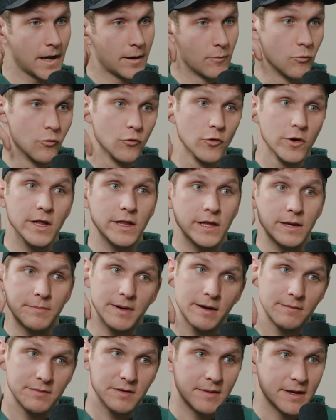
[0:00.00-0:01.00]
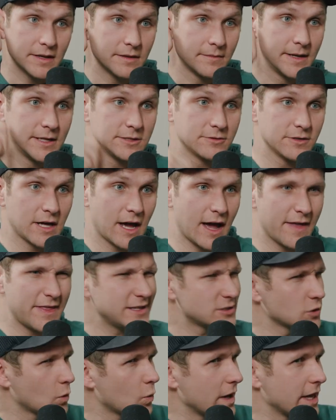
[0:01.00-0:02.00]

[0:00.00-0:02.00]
I'm really pumped about the masonry. I think it's a